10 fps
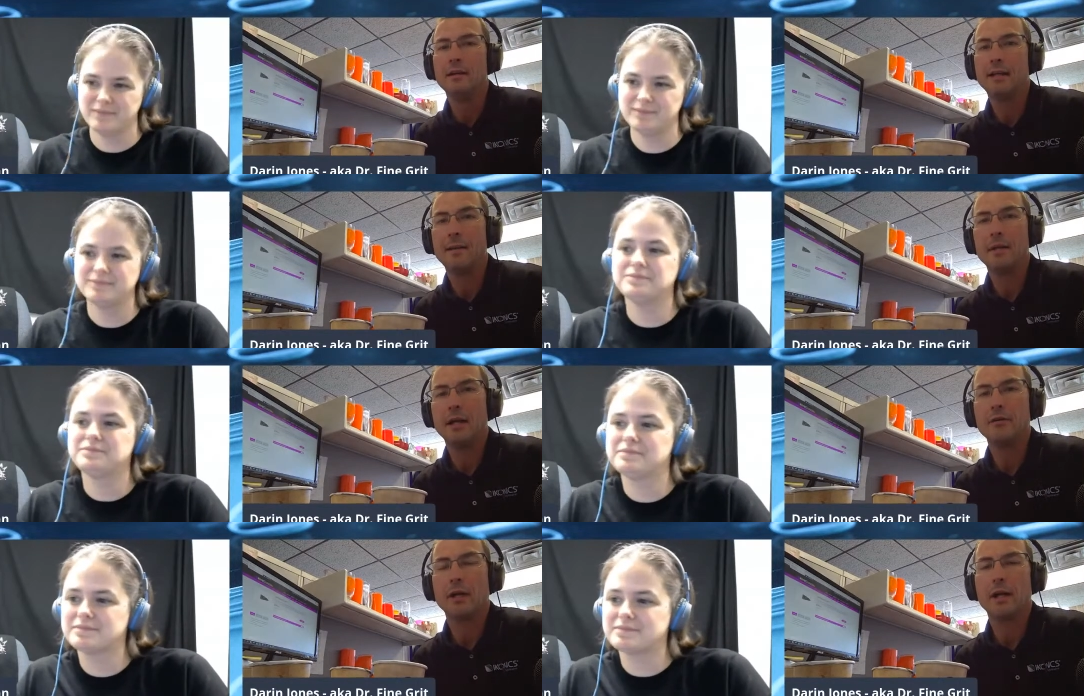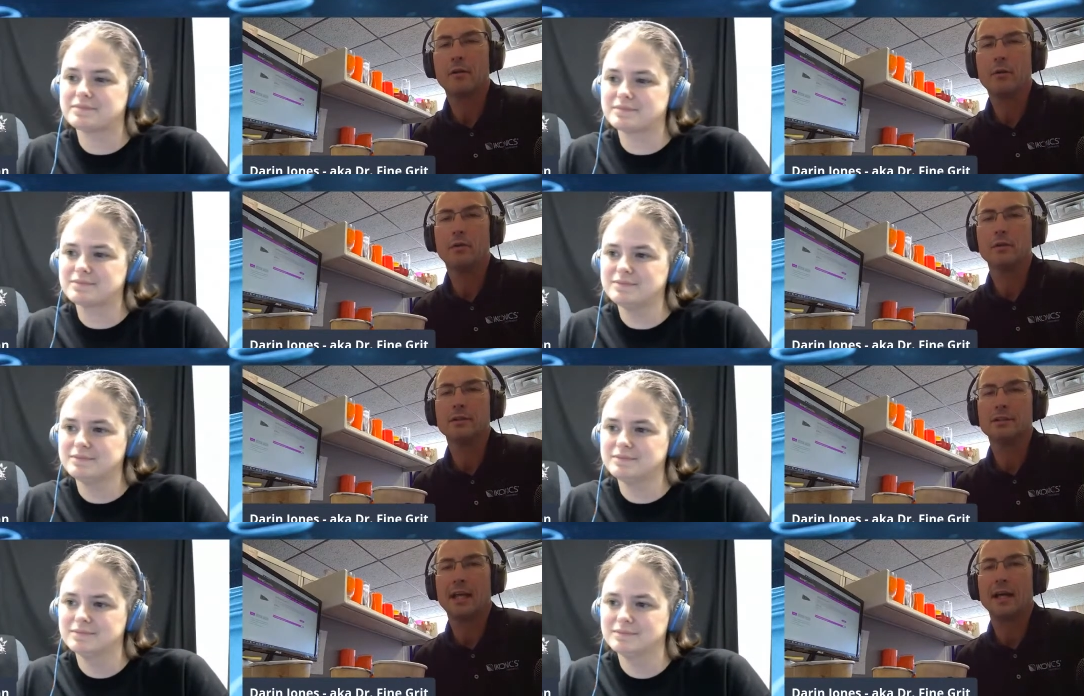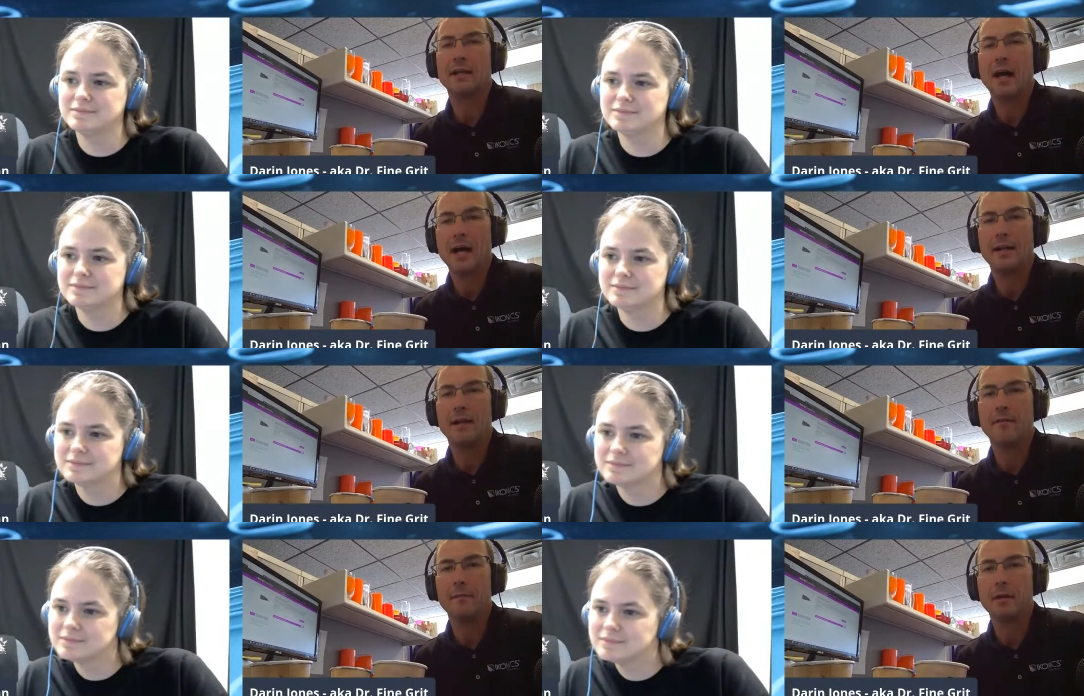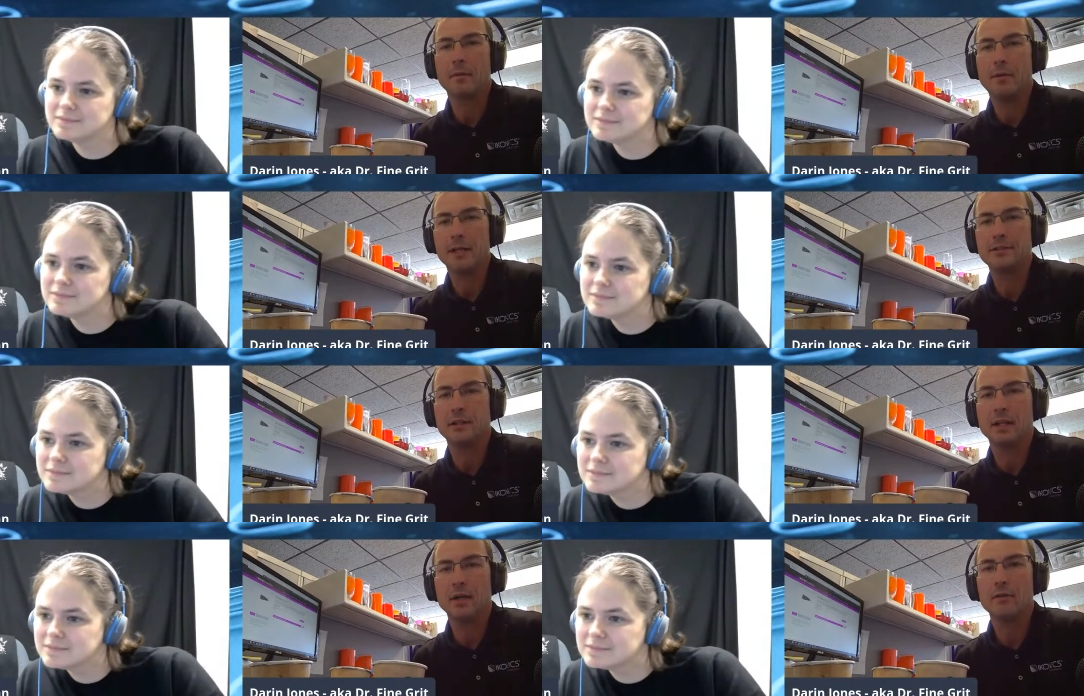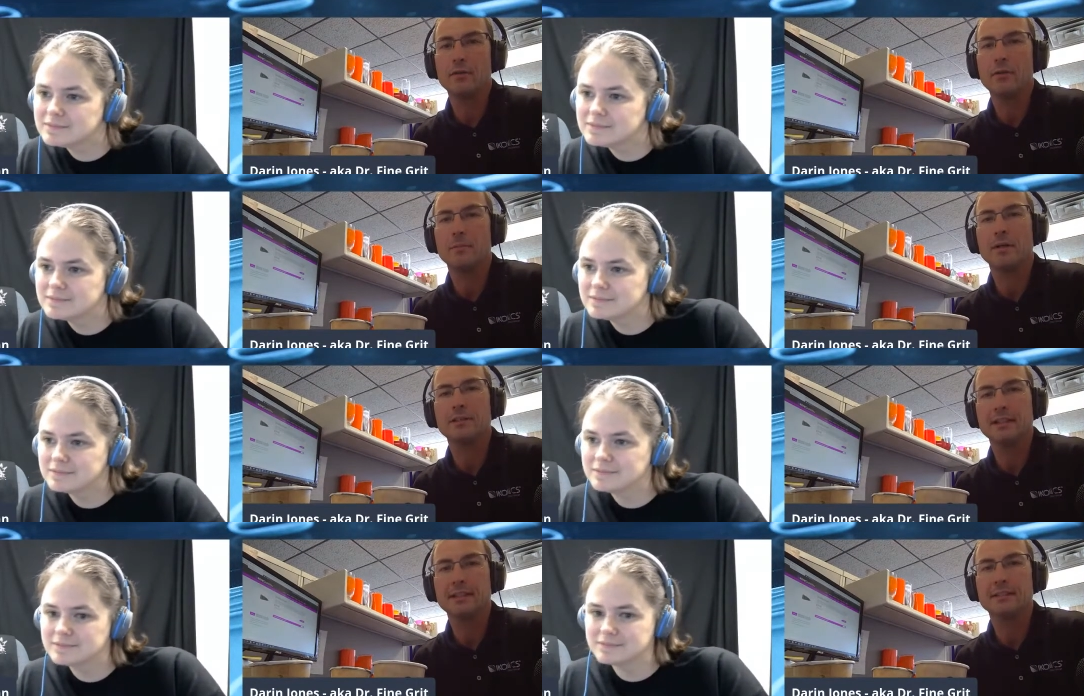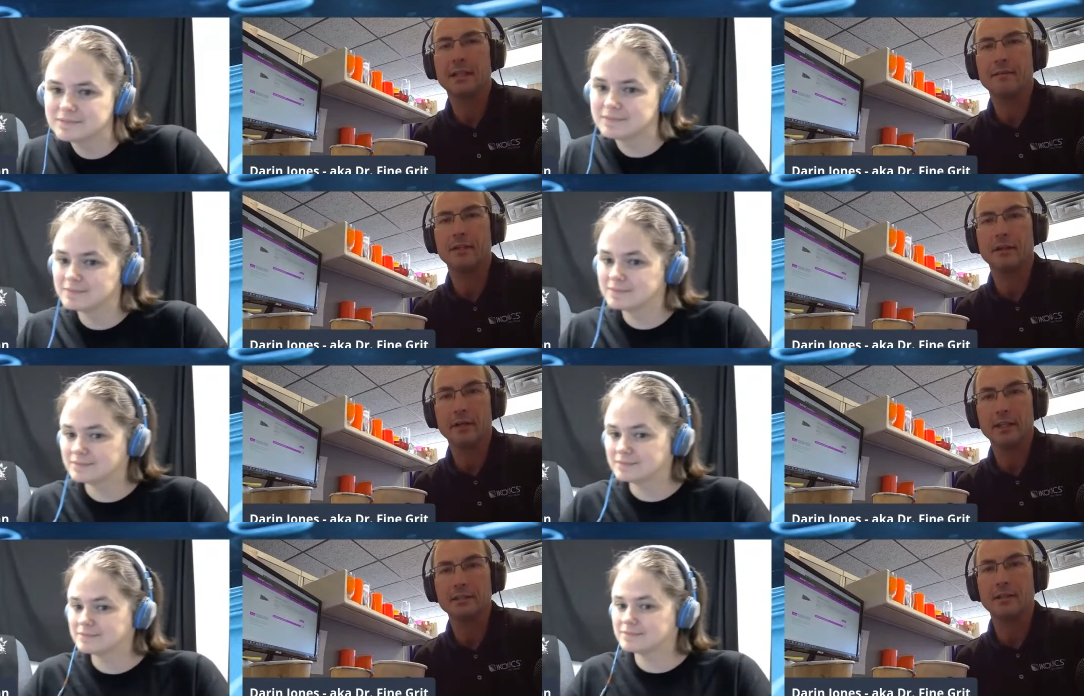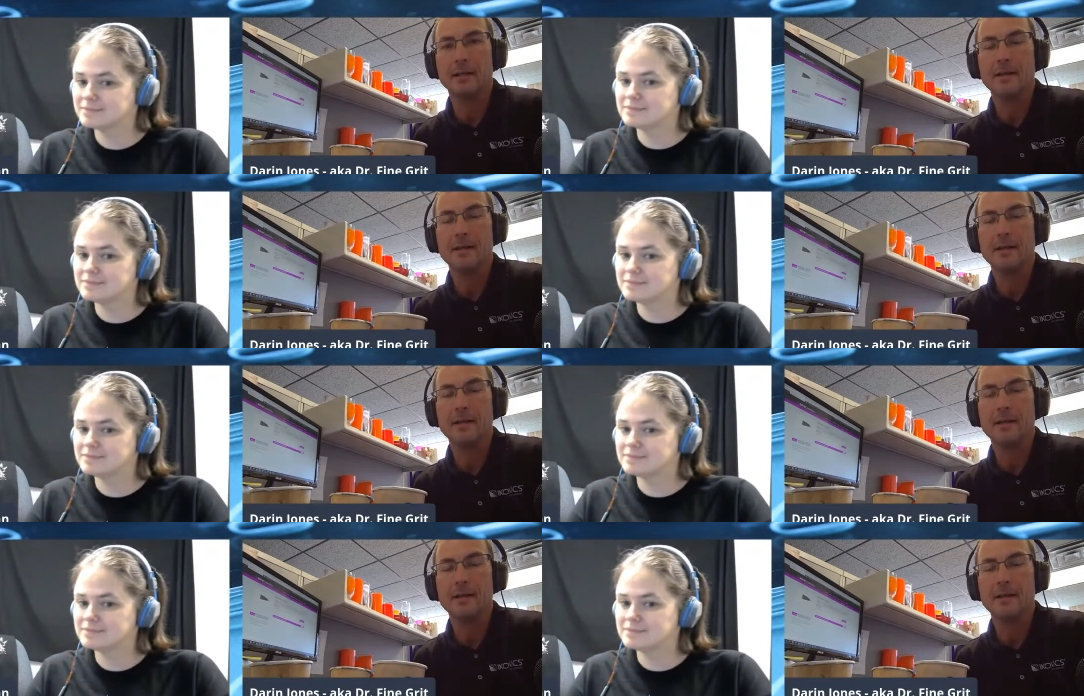Speaker 1: The ambient air dryer cools that hot air from your compressor down to about 67 degrees.